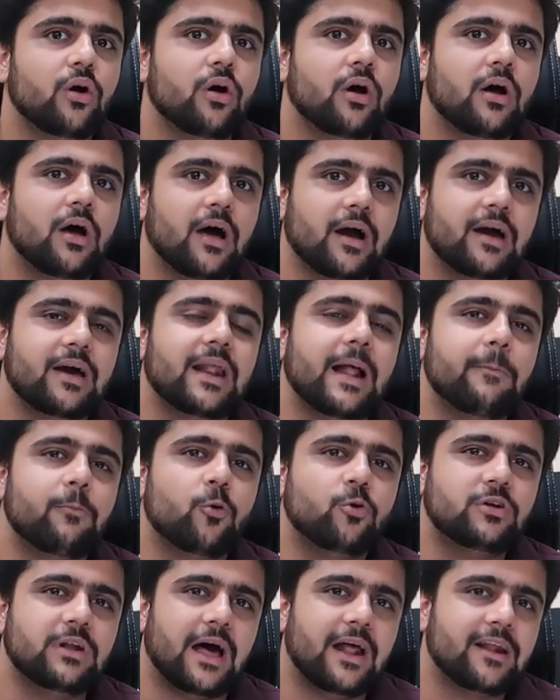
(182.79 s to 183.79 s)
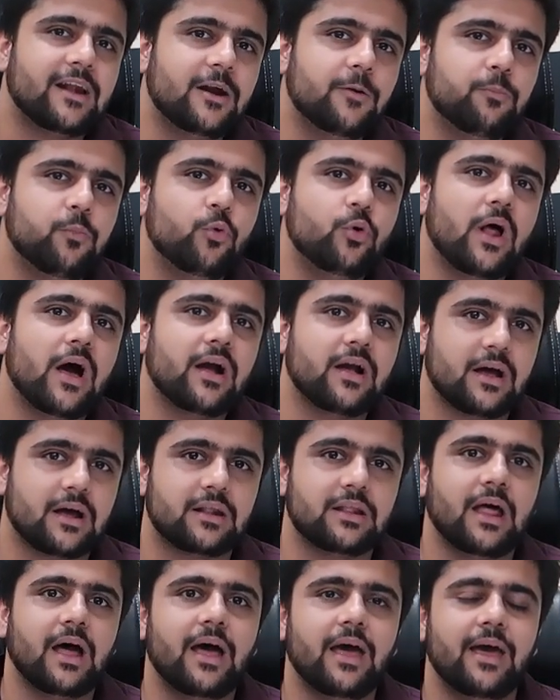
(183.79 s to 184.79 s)
So, if you want to meet your
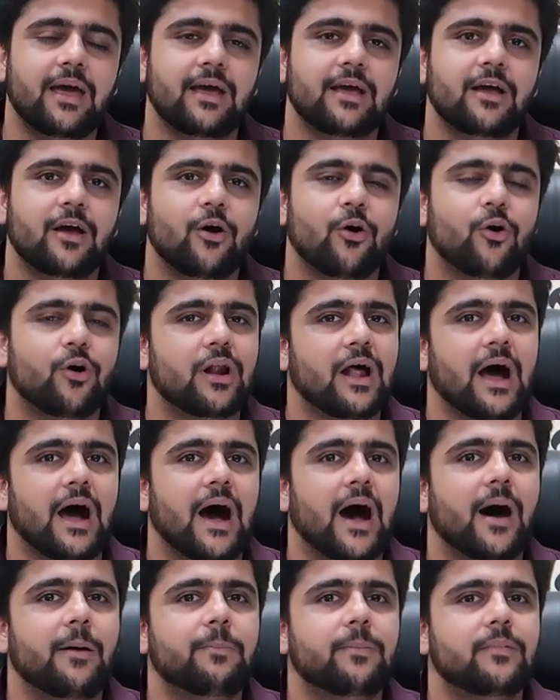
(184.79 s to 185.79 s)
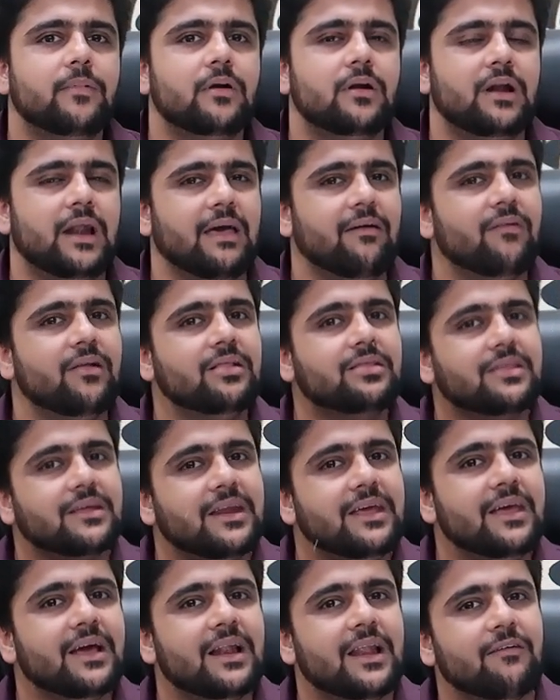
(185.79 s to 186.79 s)
target and you are
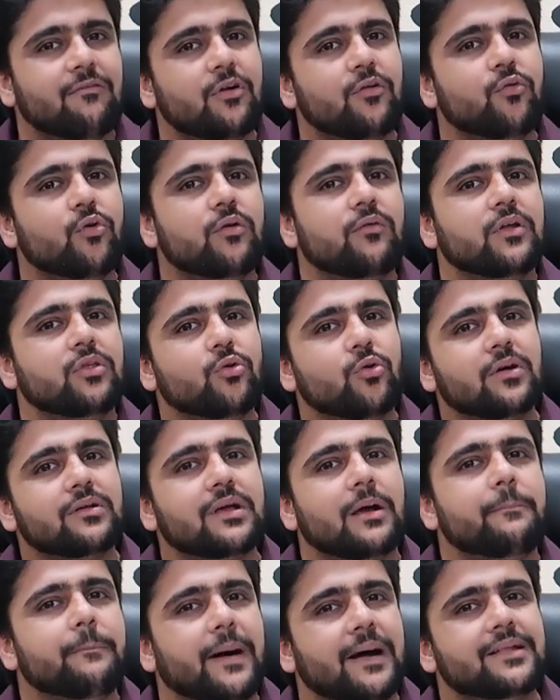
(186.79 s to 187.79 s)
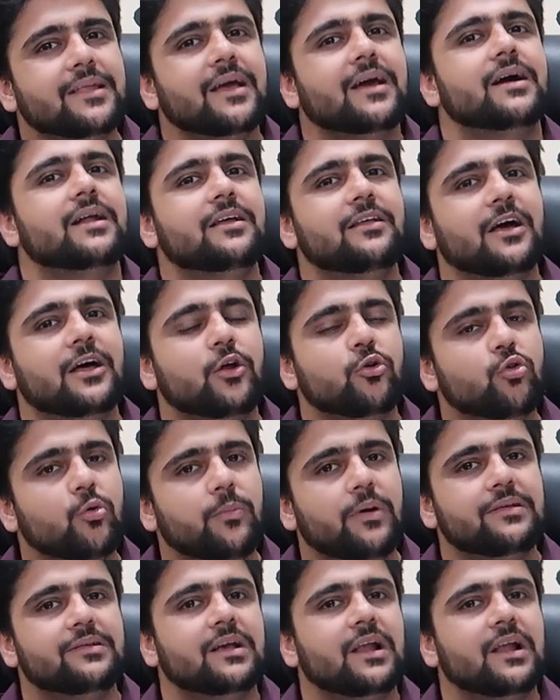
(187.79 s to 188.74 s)
talking to level 3 or level 4 people,